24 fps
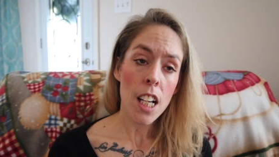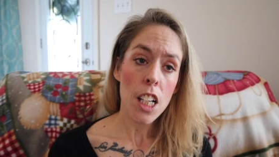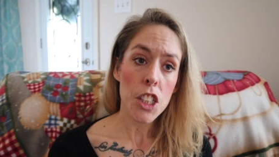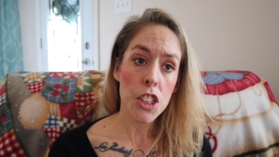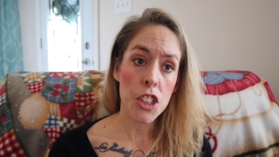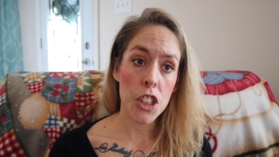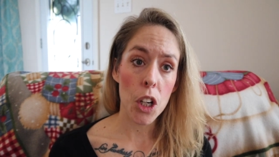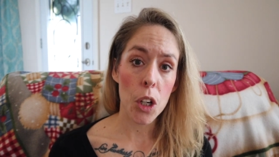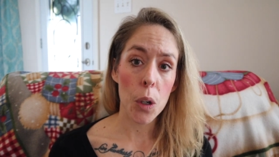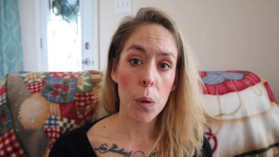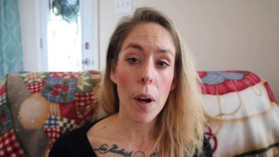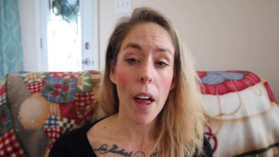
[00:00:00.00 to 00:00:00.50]

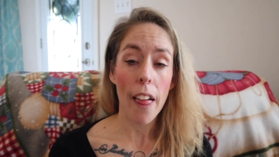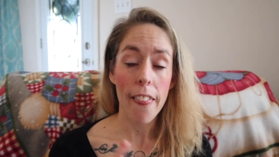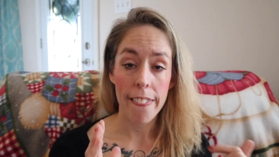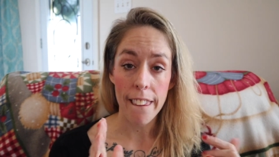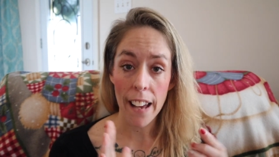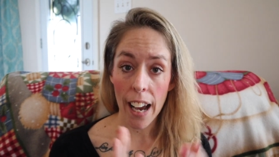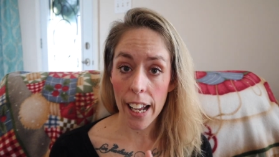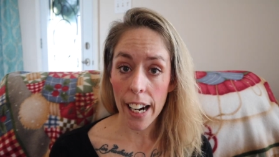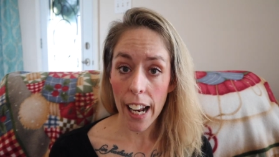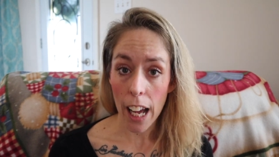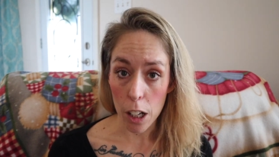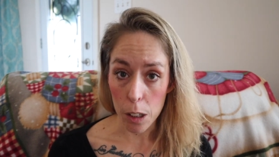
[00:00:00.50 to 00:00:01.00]
So
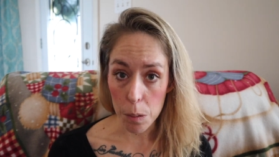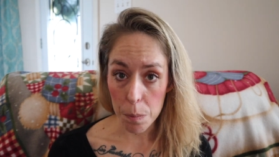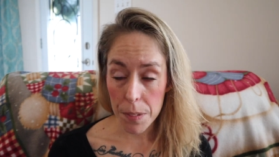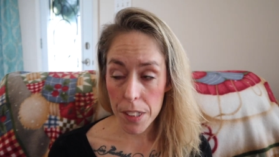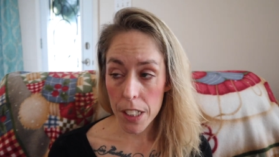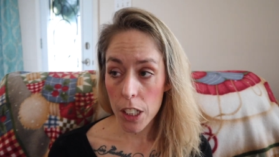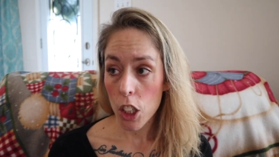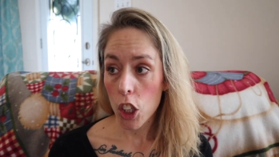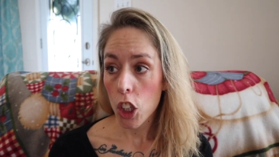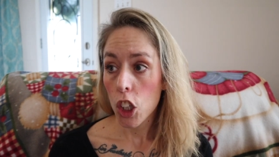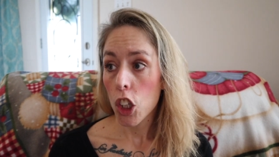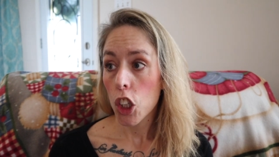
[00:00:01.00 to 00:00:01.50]
that
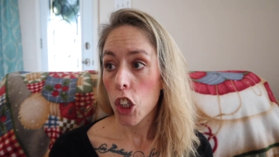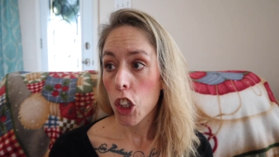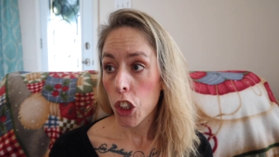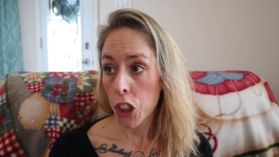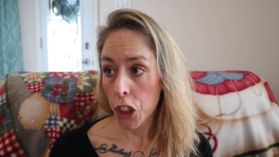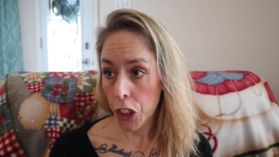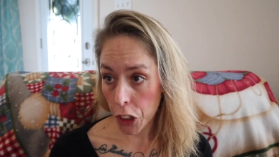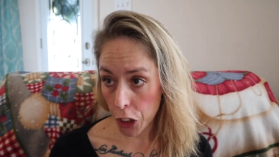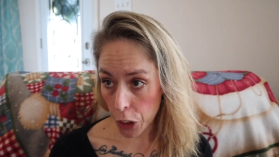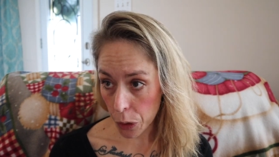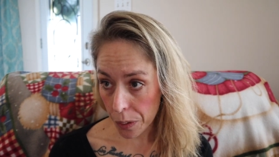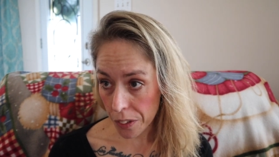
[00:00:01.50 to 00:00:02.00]
helped
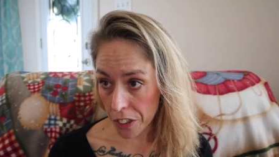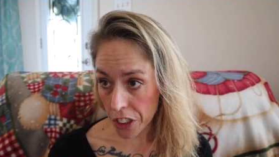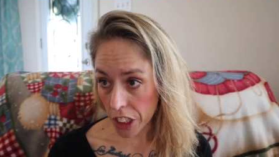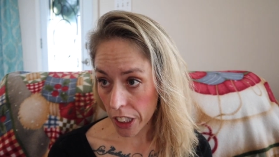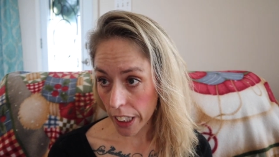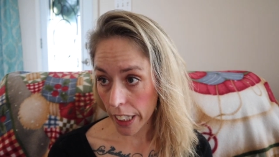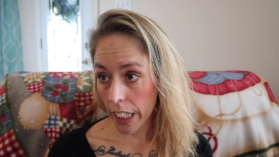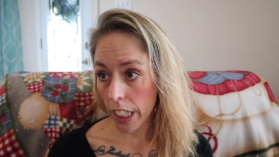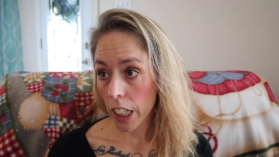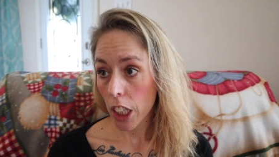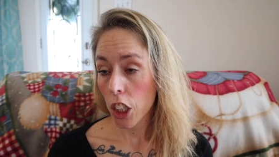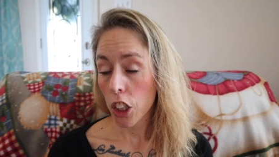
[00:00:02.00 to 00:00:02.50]

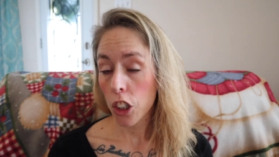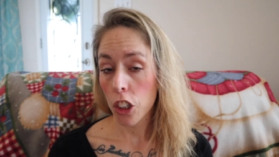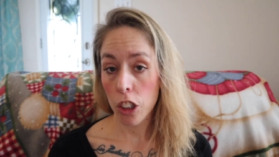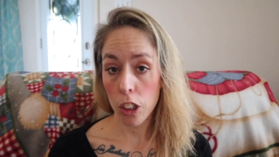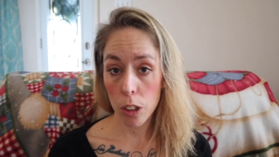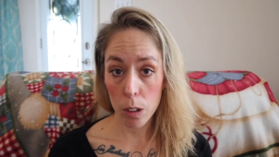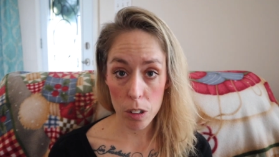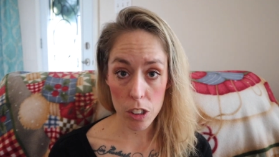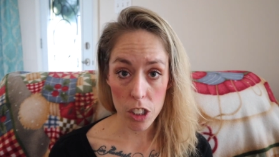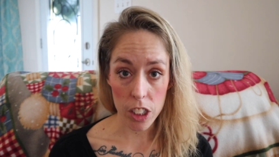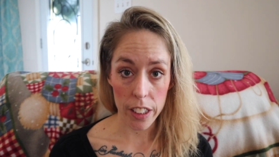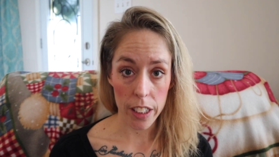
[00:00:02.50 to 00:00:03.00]
hugely,
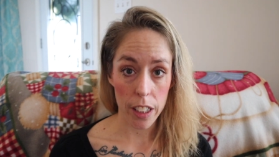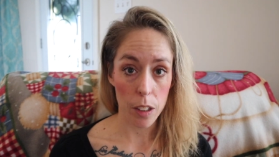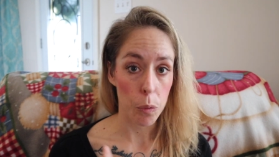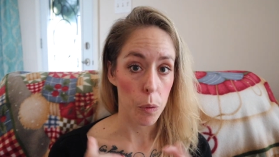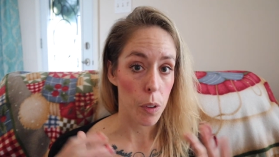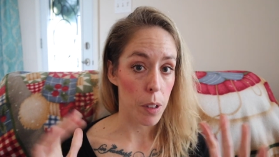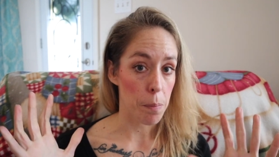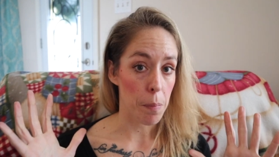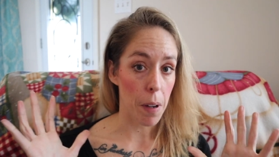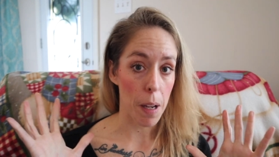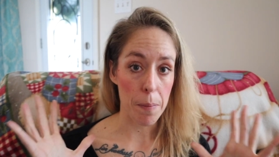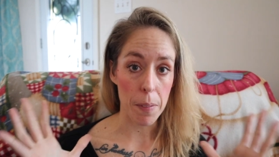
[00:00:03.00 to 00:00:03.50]
hugely
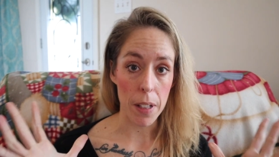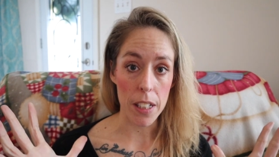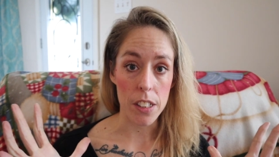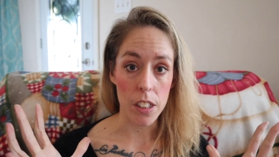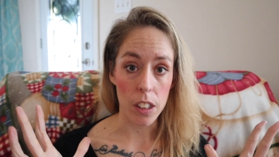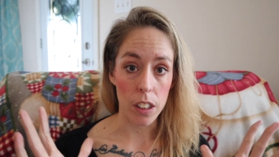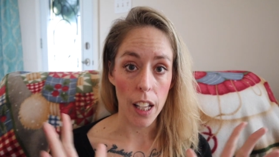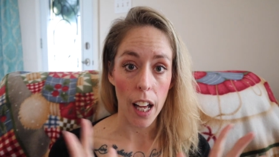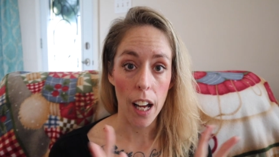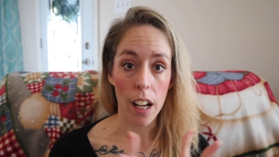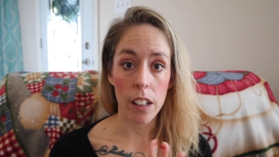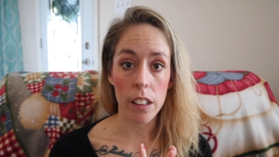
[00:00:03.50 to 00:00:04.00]
with my
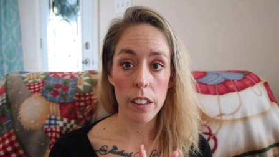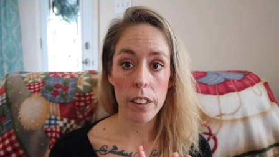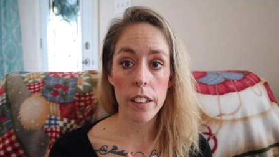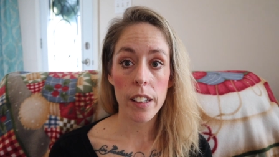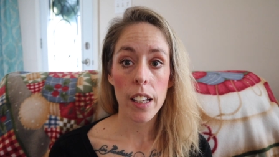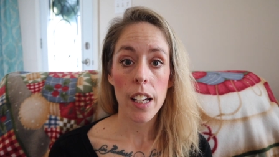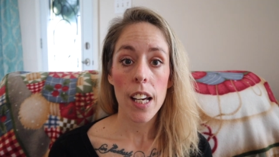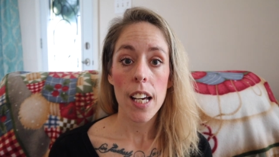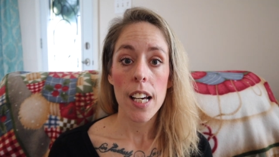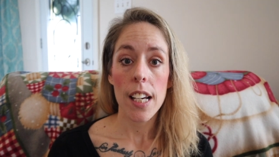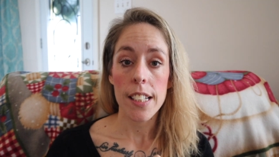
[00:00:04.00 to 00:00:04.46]
mental health.